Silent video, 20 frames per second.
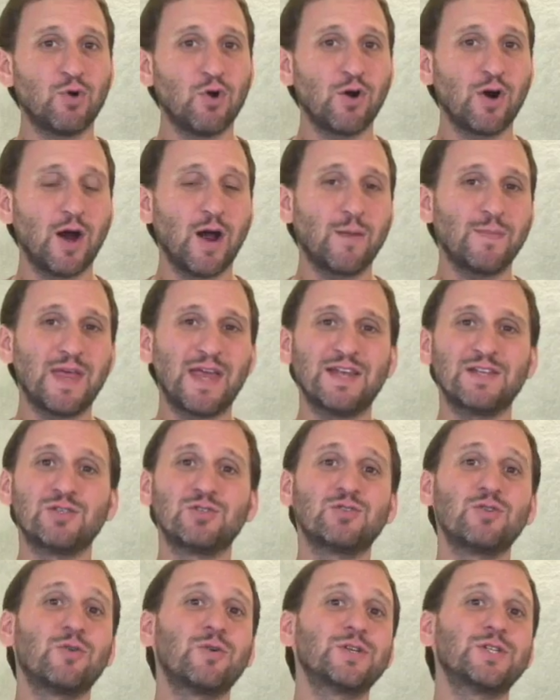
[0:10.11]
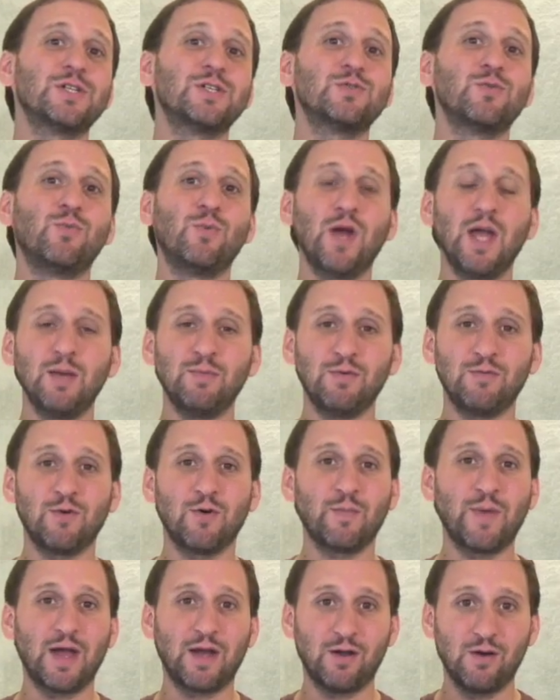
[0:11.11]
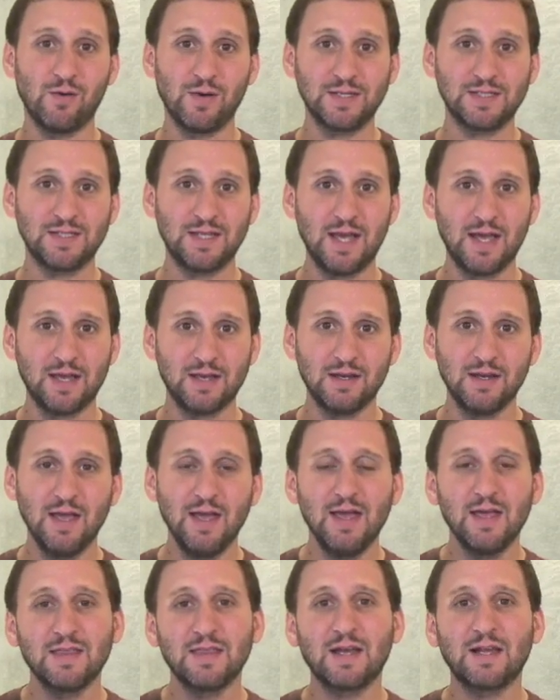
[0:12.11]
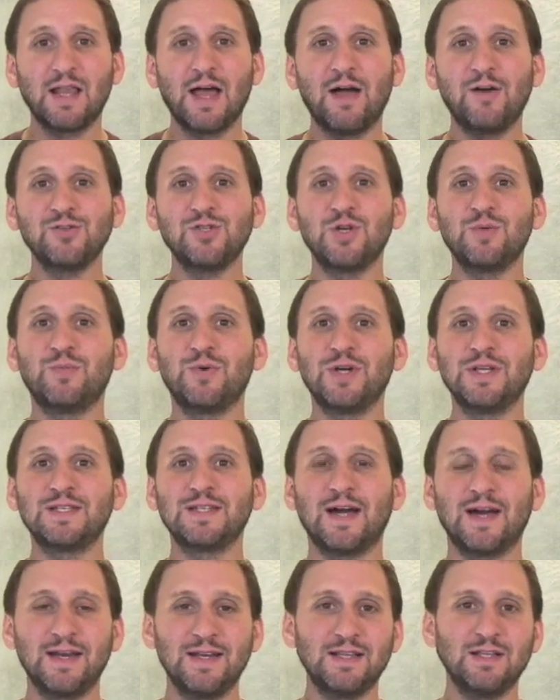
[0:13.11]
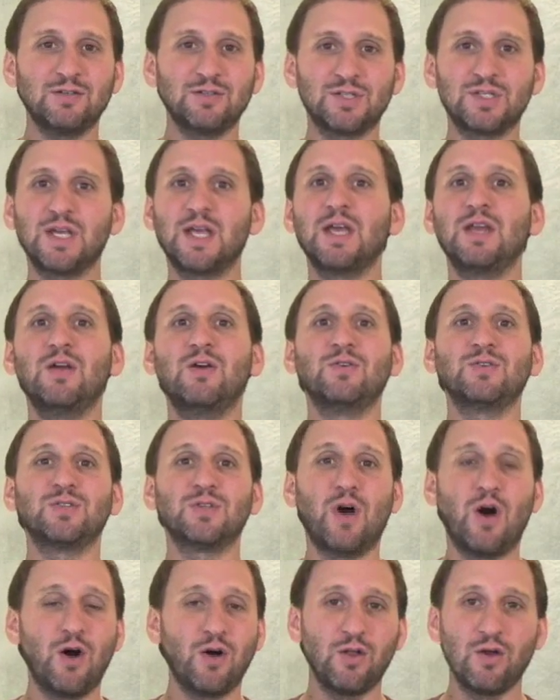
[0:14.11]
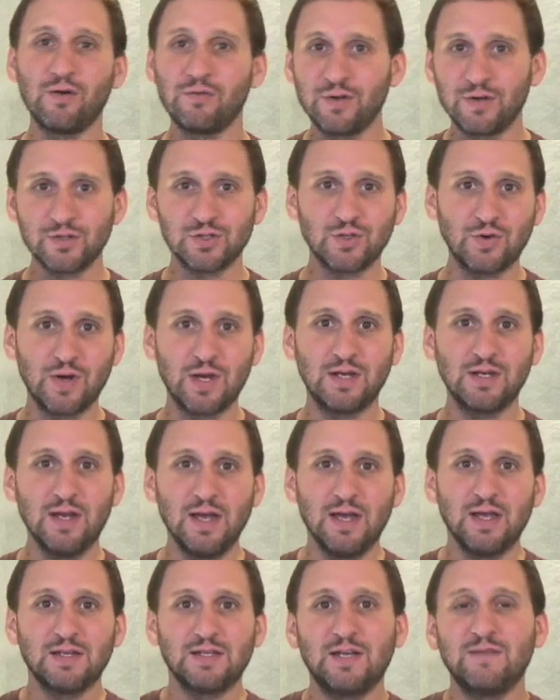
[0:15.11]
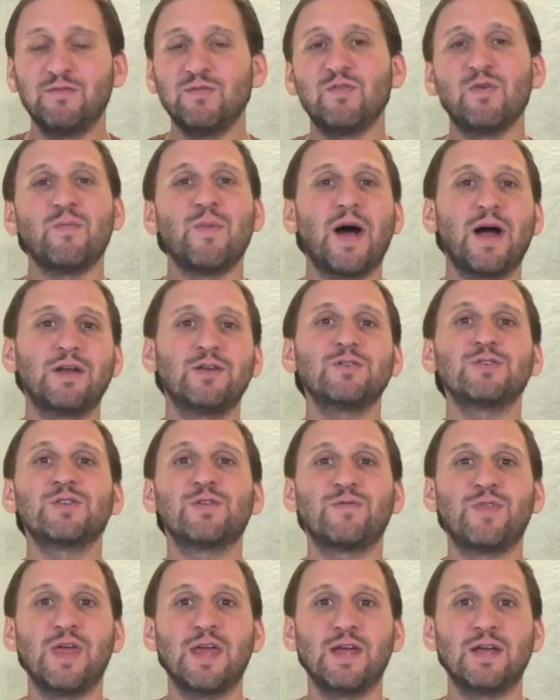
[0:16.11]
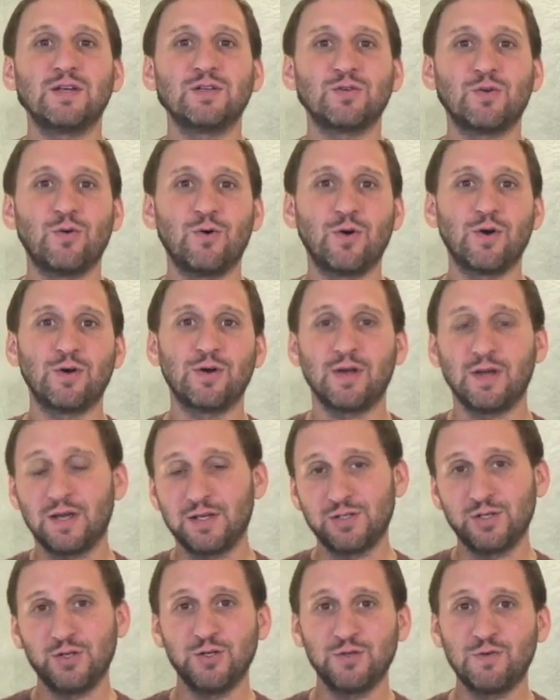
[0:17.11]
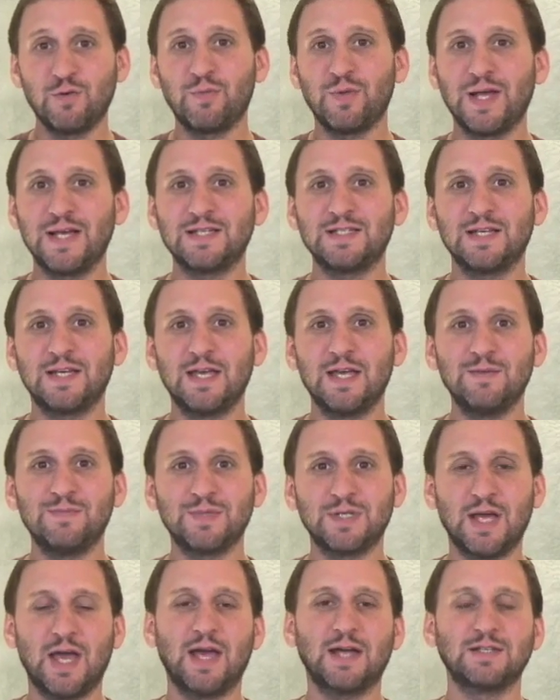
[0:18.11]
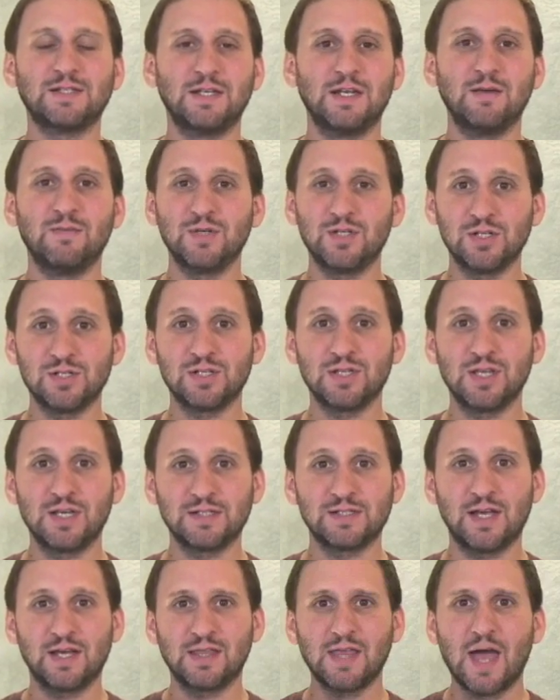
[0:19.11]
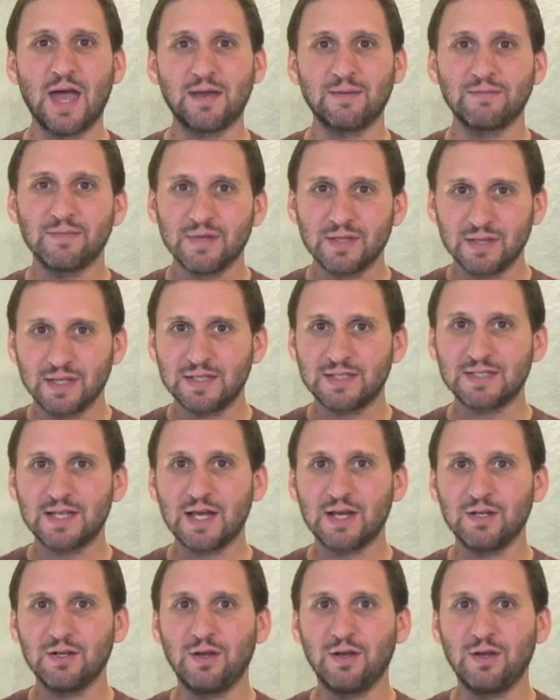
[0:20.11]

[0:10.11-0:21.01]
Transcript: program that has its origins way before Mac O S ten that allows you to put tiny little sticky notes all over your screen to give you reminders of things or as a useful place to keep text and images and things like that. Let's take a